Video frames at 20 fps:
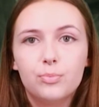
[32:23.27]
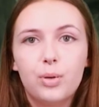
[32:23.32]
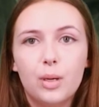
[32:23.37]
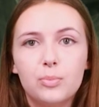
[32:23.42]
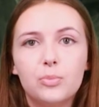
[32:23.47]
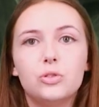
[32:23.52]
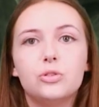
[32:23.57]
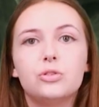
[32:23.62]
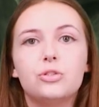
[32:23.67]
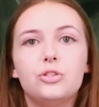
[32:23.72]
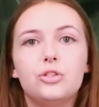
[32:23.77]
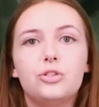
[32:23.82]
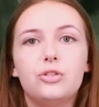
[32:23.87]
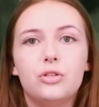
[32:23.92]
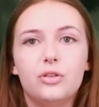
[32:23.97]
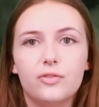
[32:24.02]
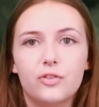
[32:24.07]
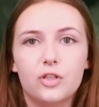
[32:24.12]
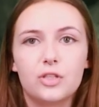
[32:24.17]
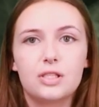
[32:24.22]
bubble
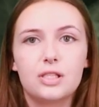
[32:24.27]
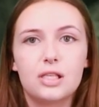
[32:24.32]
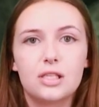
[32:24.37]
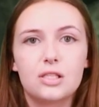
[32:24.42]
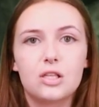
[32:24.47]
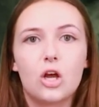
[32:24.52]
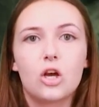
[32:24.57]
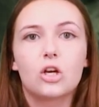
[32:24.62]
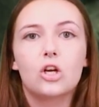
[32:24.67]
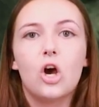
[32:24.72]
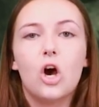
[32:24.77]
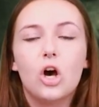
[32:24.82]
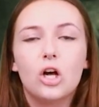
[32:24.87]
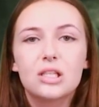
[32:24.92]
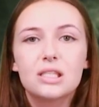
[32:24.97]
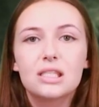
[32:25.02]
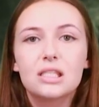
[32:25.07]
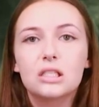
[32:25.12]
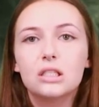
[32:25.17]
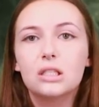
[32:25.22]
universes are
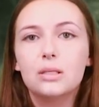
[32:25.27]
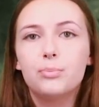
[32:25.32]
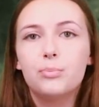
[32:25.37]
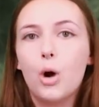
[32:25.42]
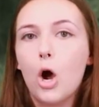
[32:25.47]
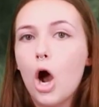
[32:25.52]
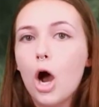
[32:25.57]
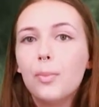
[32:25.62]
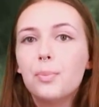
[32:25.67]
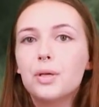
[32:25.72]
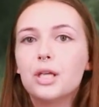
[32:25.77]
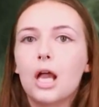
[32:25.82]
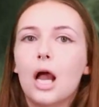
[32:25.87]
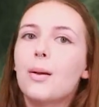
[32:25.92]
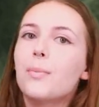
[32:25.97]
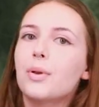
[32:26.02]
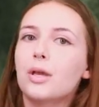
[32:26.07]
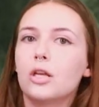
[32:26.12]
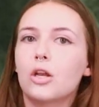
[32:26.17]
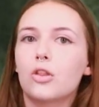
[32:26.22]
constantly popping
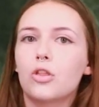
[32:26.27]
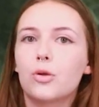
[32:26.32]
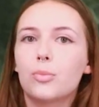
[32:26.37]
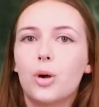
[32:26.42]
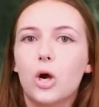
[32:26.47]
up in other